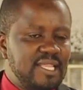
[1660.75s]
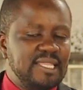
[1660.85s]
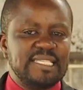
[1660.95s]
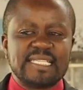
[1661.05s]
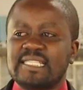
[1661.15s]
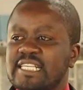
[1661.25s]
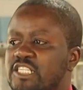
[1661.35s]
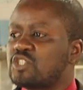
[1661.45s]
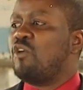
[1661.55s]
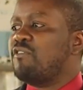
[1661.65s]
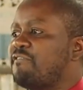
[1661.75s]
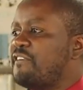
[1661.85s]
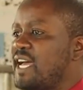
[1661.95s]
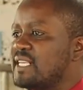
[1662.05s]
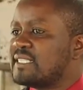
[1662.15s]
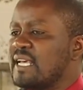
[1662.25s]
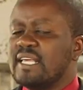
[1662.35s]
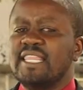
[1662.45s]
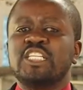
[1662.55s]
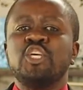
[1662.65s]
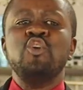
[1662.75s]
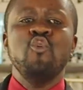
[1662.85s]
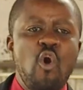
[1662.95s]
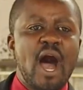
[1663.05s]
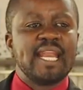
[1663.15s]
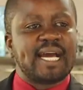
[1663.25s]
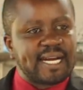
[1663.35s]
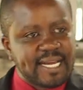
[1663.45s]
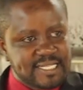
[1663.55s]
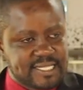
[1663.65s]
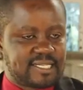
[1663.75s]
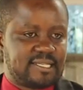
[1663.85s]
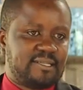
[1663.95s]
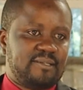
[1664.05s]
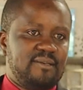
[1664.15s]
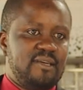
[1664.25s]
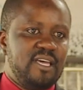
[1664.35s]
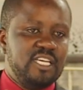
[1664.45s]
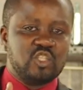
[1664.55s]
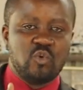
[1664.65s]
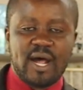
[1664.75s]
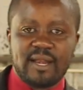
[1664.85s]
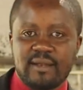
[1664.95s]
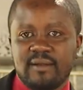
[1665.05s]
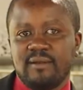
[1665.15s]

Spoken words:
This is a state of affairs that you and Christ is one.